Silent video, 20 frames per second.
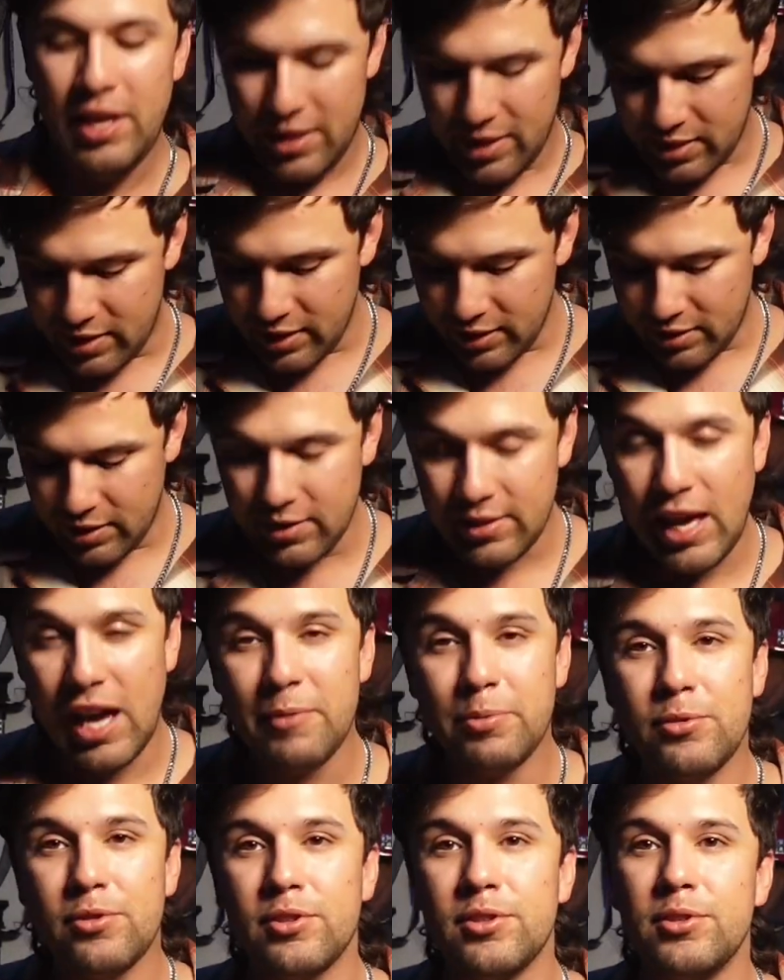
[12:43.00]
This is
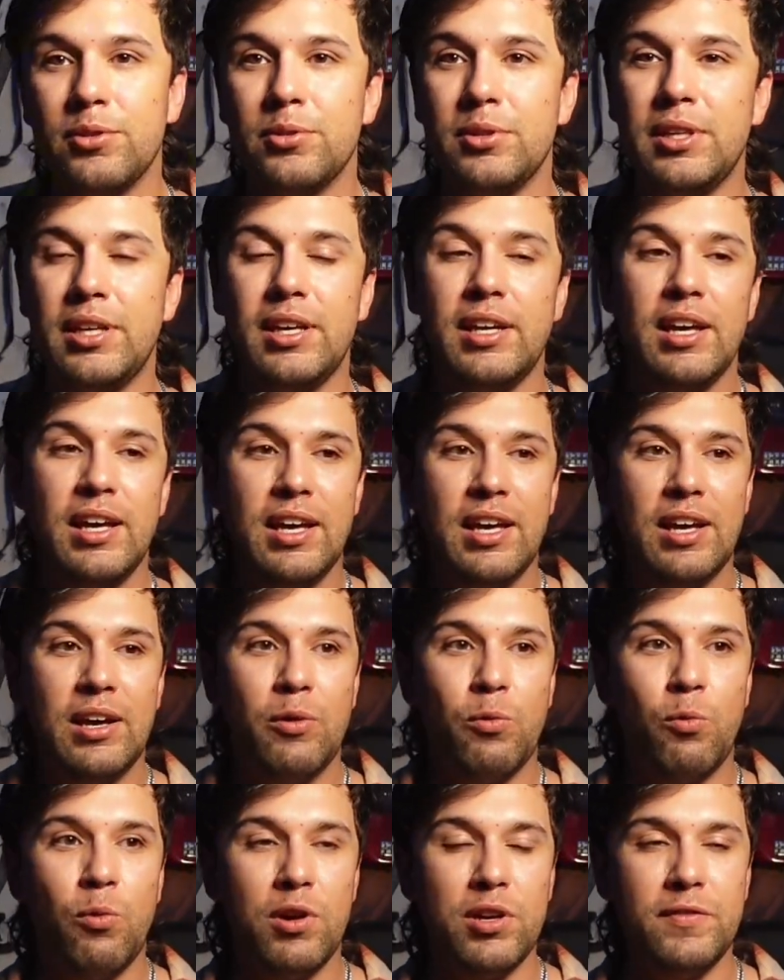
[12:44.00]
absolutely
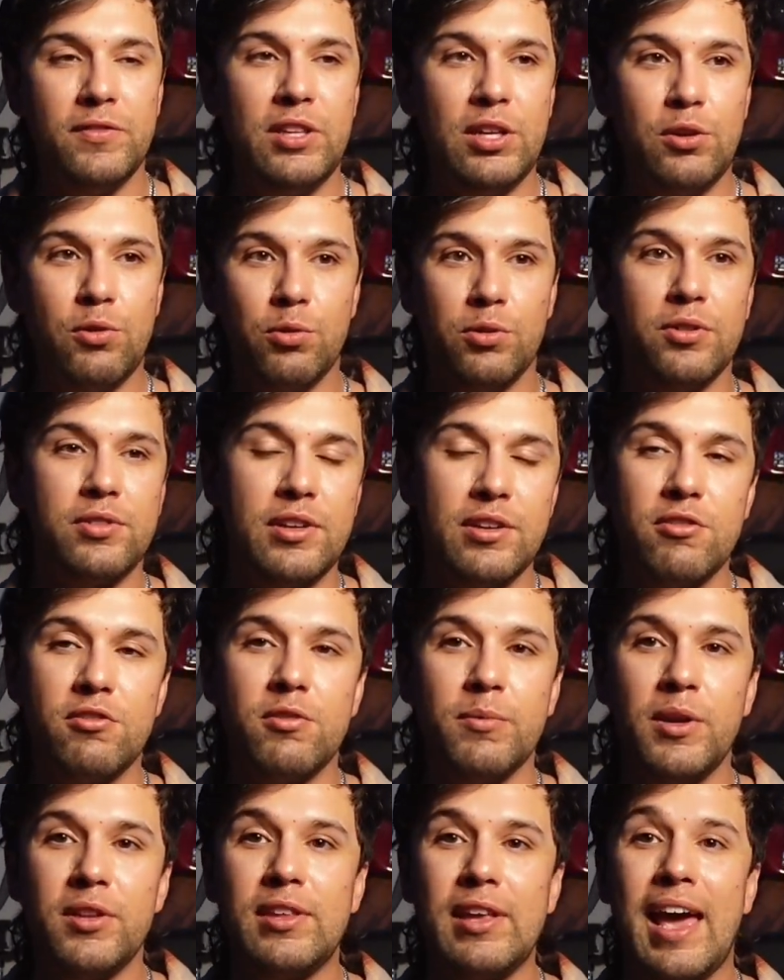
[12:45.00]
one of the coolest
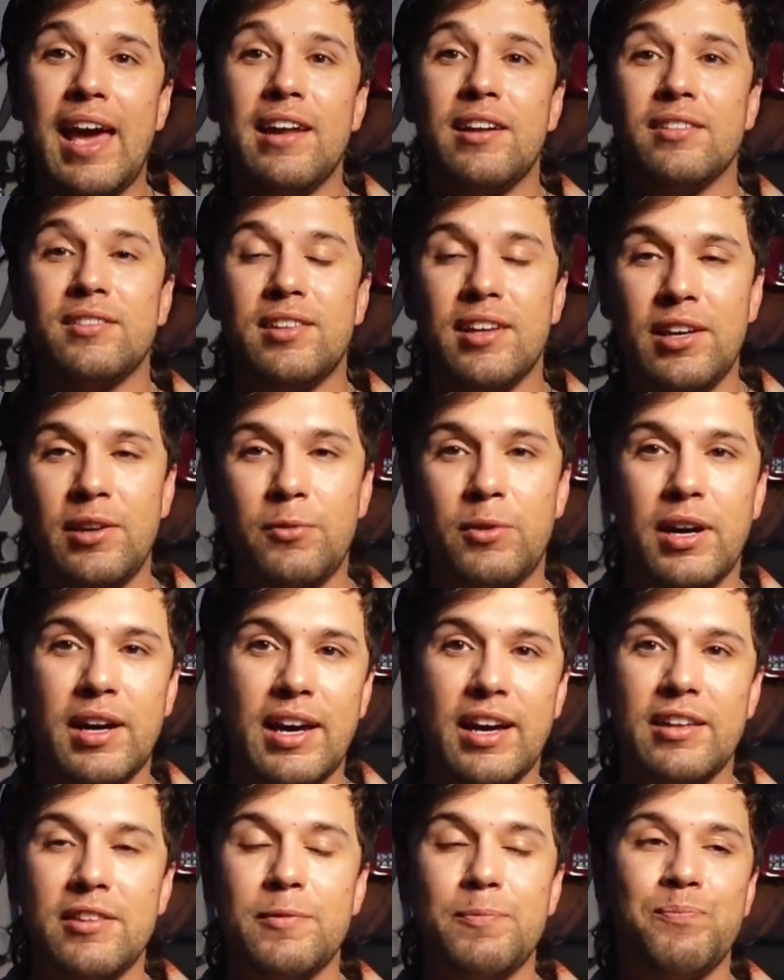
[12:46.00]
instruments. And I'll tell you what,
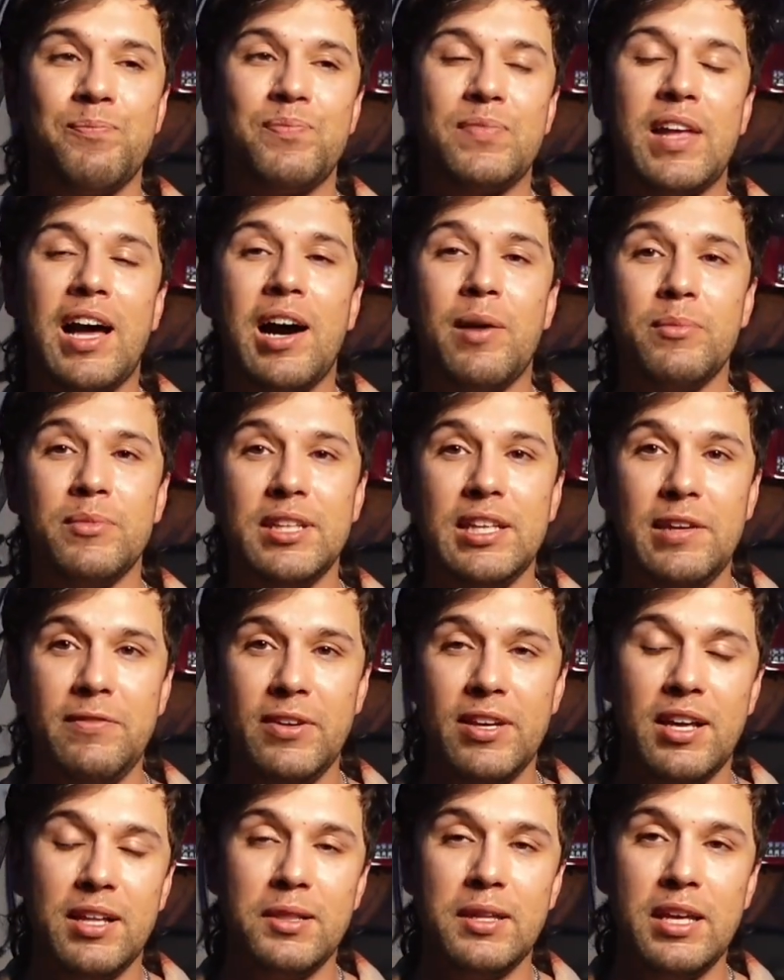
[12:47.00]
guys, I'm leaving
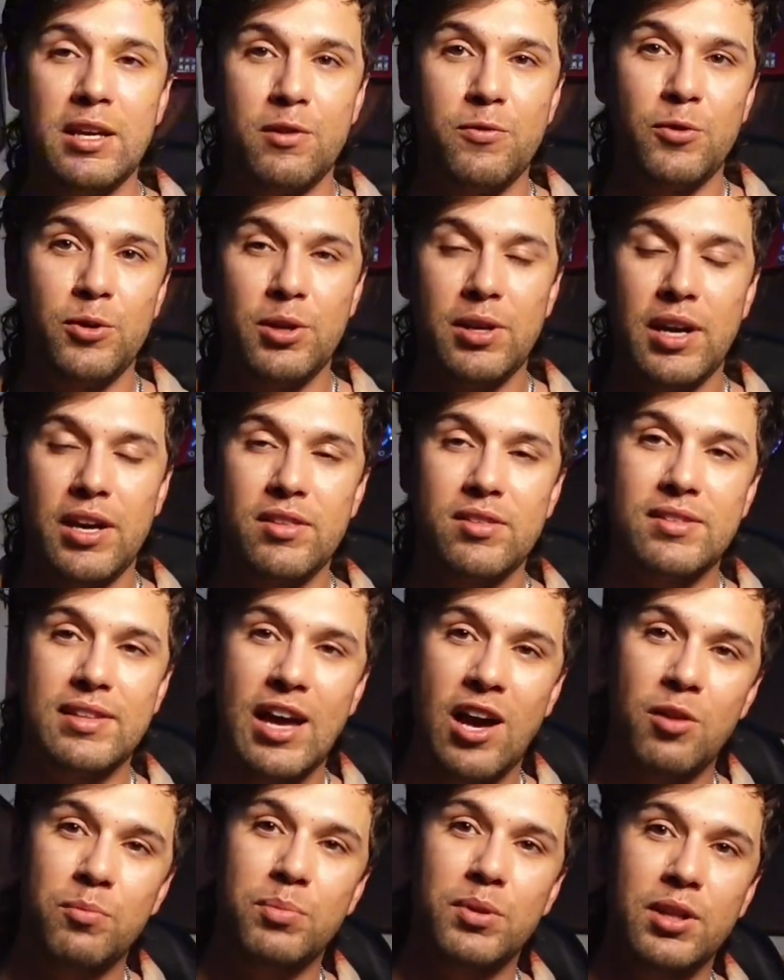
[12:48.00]
a link for you guys
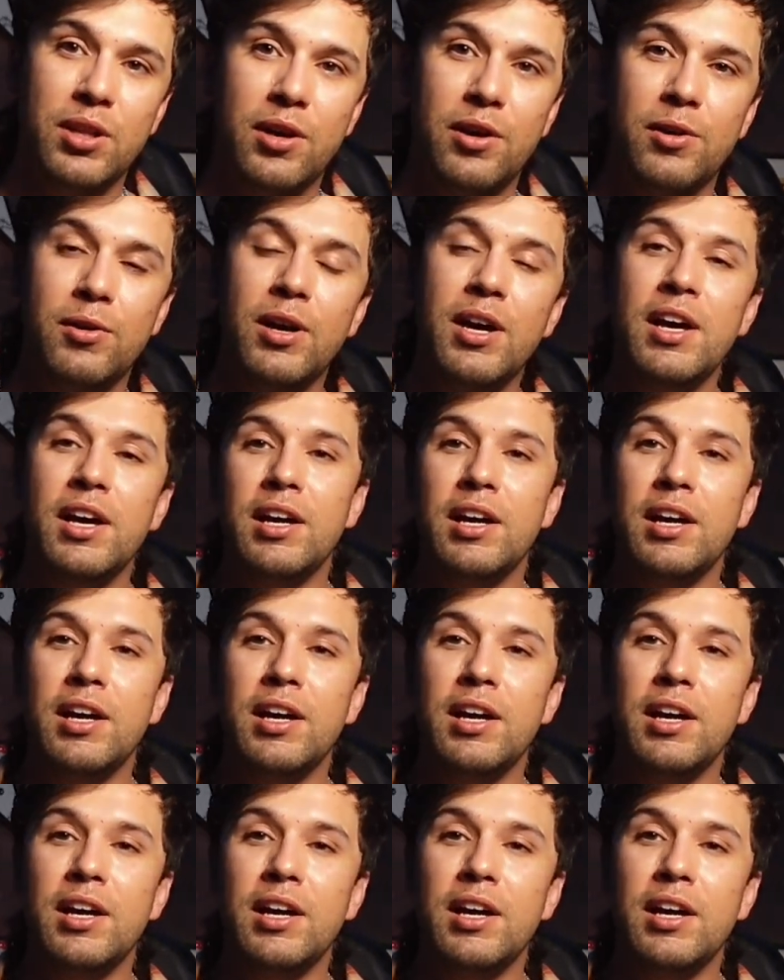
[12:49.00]
down below.